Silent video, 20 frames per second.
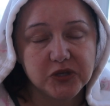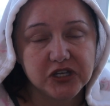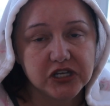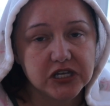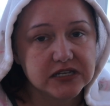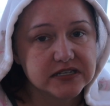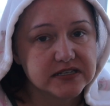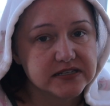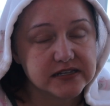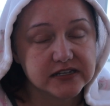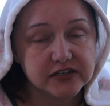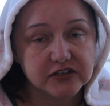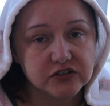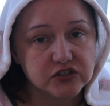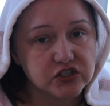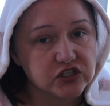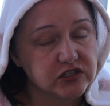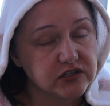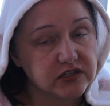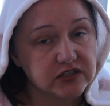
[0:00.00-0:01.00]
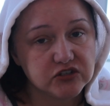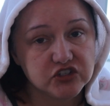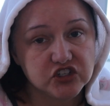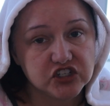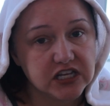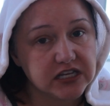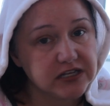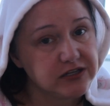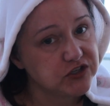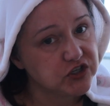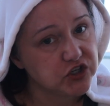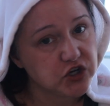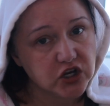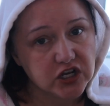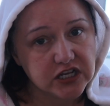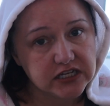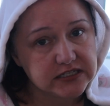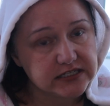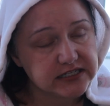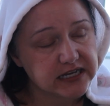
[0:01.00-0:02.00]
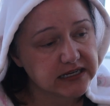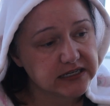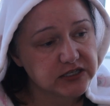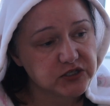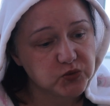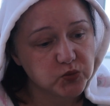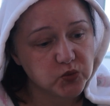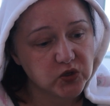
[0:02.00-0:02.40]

because there's tons of contests